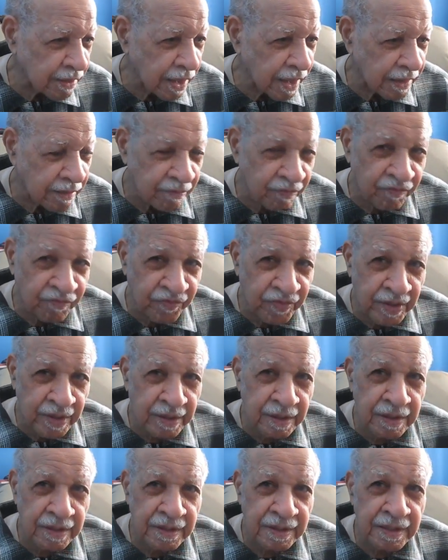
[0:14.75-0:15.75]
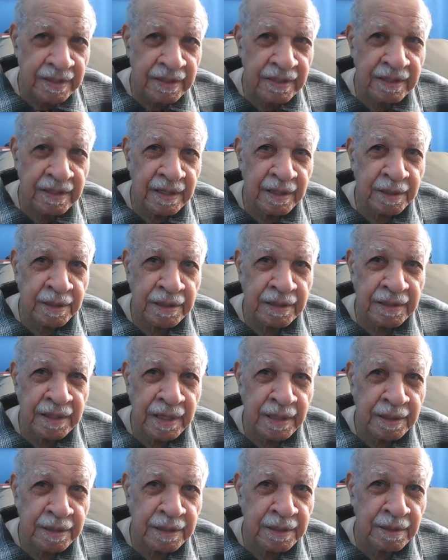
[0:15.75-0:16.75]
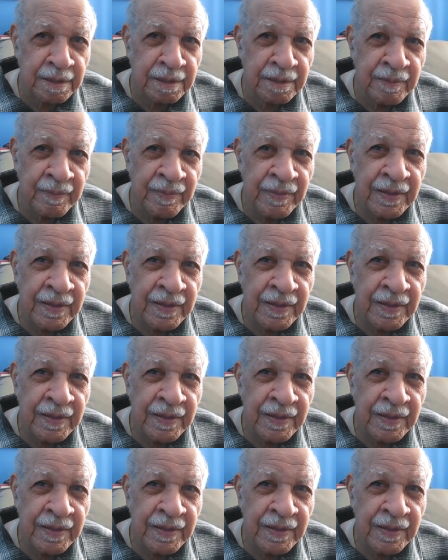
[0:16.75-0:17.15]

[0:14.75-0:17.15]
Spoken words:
light fixed." And I said, "Yes, sir."